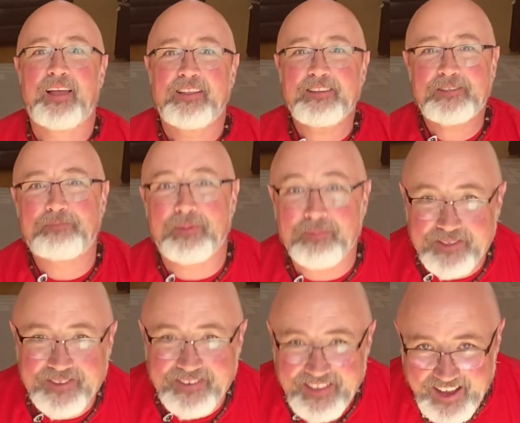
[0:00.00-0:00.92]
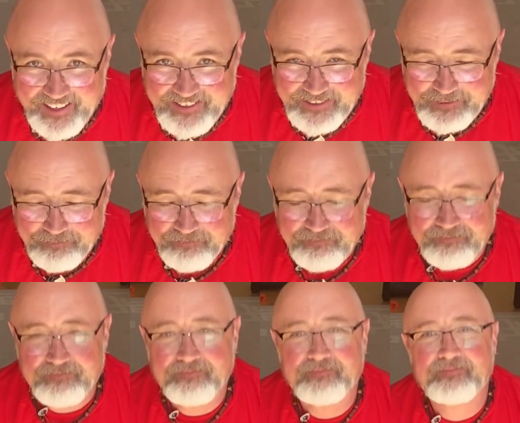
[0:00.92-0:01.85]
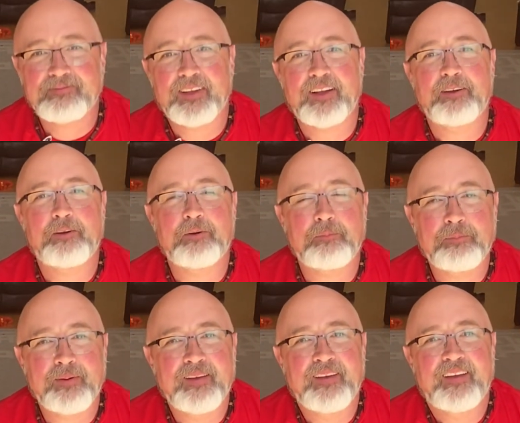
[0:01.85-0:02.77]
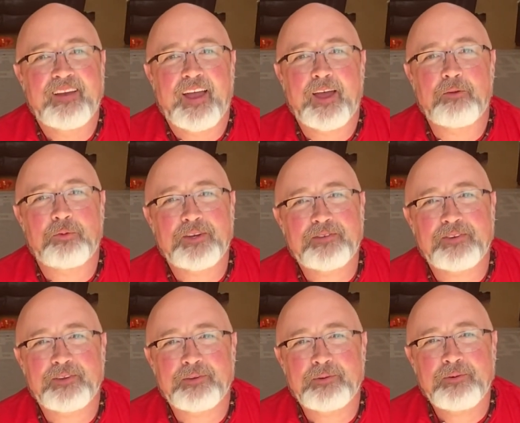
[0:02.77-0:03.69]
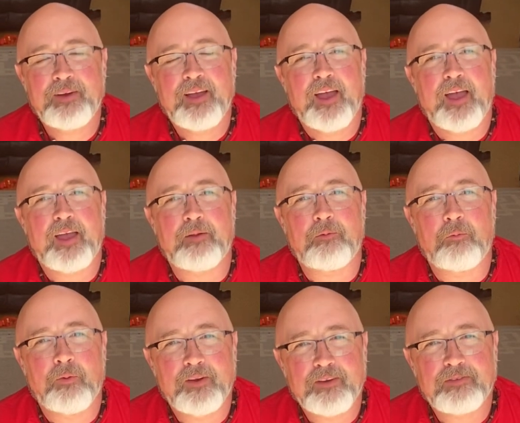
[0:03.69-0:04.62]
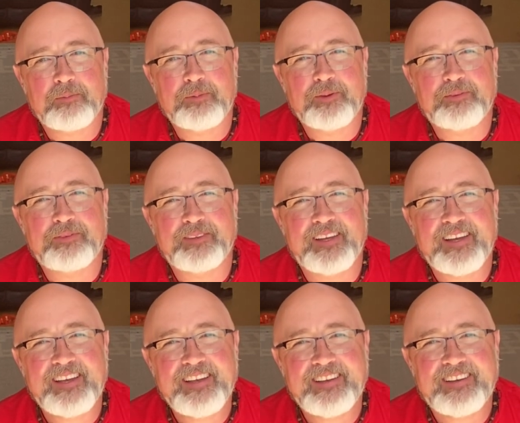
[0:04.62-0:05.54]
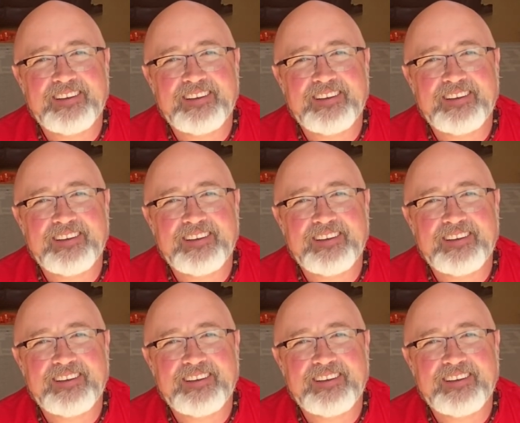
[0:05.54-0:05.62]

This has been Mr. Thaxton. I hope and wish for you a wonderful, beautiful day,